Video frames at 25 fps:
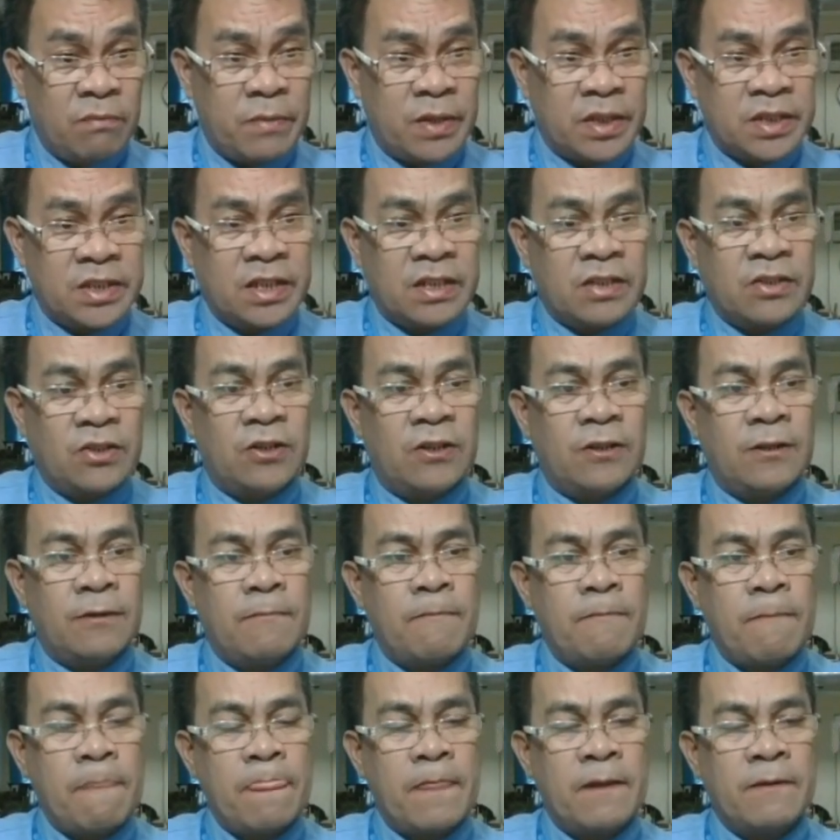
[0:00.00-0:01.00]

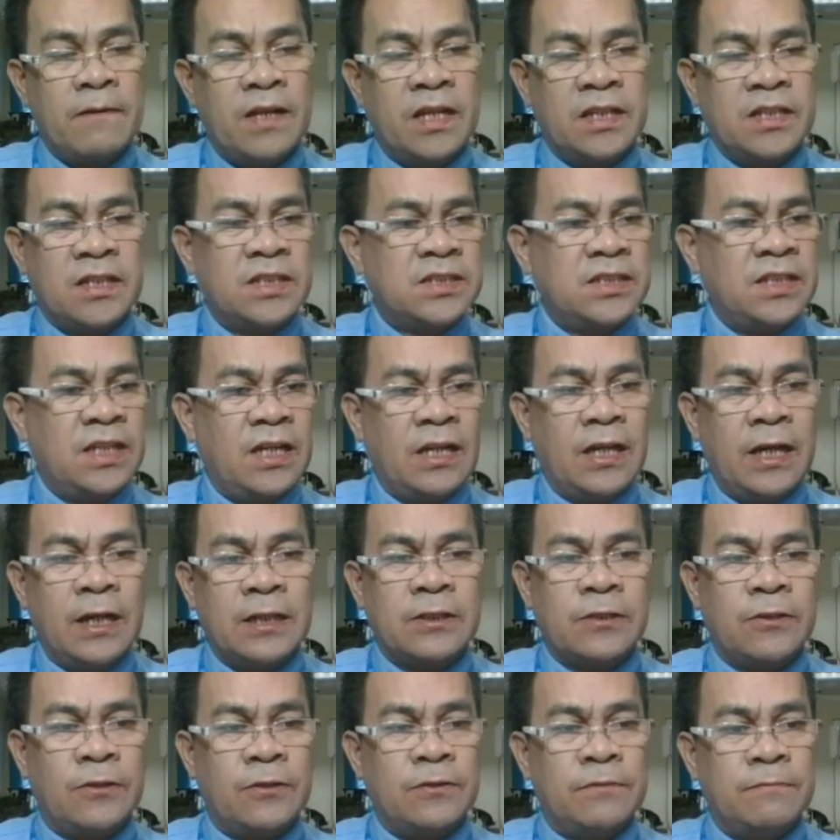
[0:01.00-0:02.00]
particle, it is the
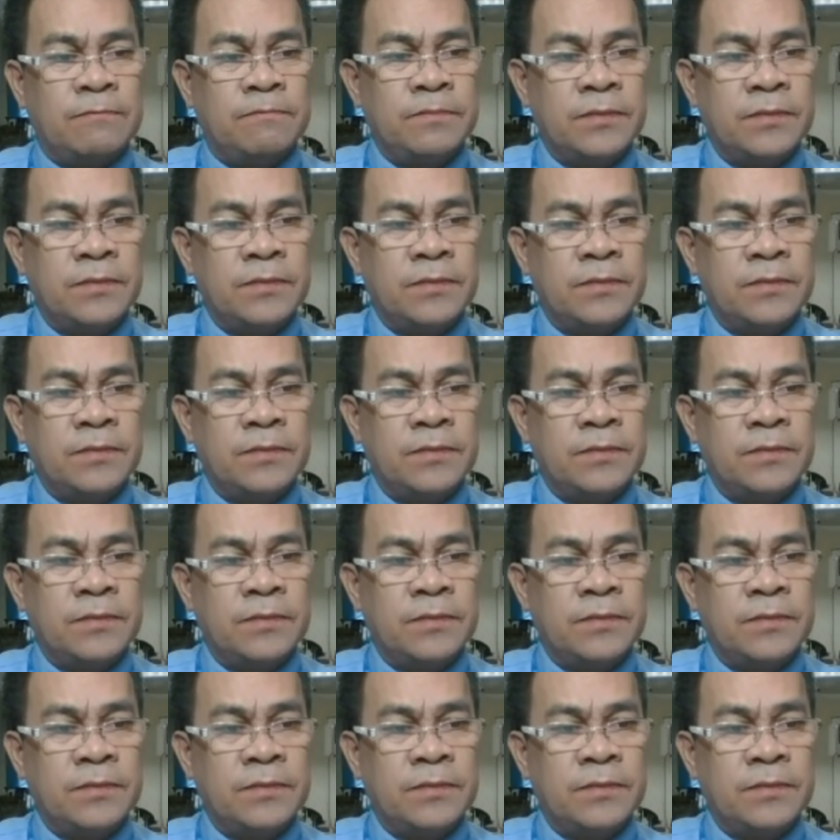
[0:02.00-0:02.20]
electron,